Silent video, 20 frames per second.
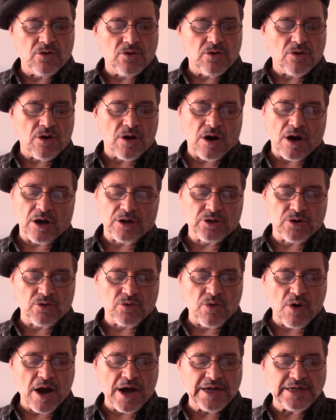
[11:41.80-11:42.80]

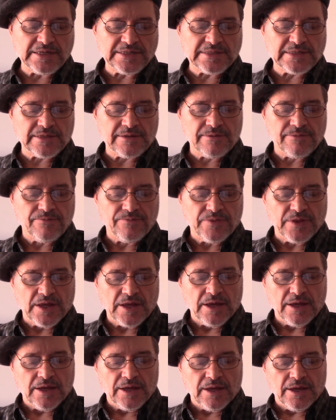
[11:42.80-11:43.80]
otherwise,
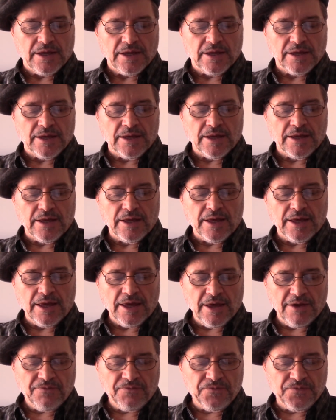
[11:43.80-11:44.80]

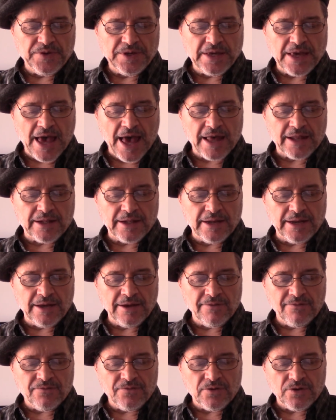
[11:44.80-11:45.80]
if he had
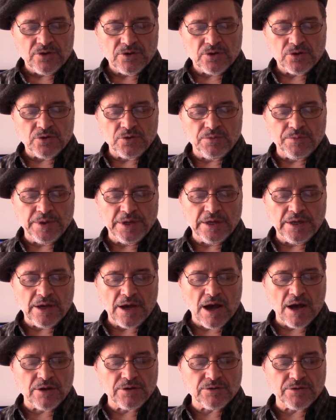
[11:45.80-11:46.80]
lived to be
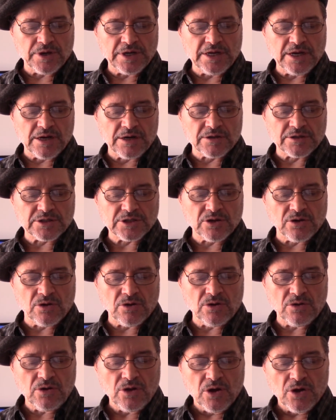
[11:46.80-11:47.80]
100 years
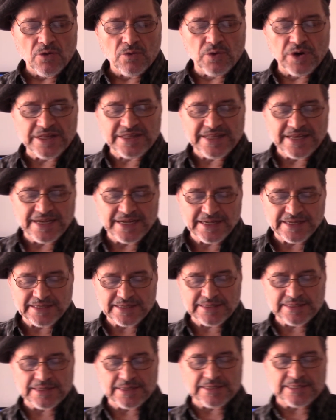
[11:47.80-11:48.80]
old with
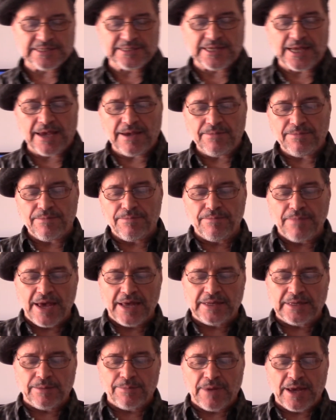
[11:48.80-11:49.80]
his same
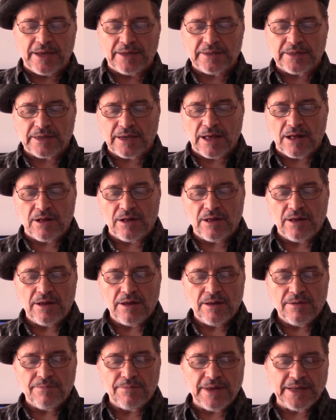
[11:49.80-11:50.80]
mathematical
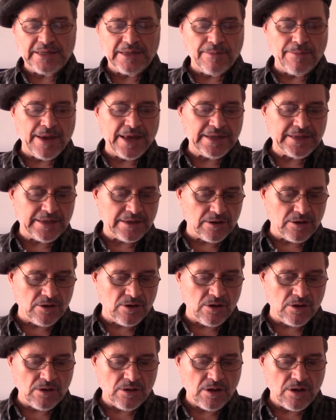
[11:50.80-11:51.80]
magical